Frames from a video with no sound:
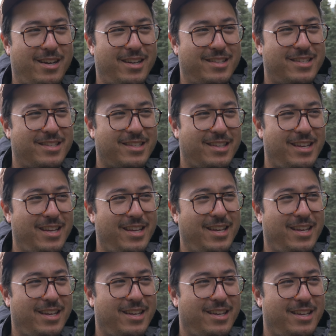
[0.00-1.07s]

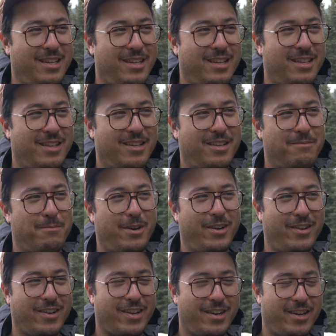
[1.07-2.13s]
skiing,
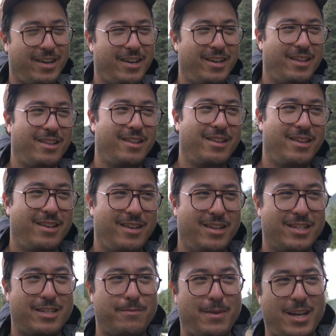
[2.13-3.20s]
Mario Kart,
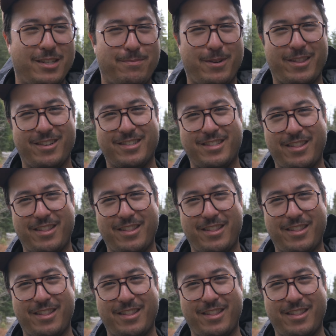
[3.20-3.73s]
and Smash Brothers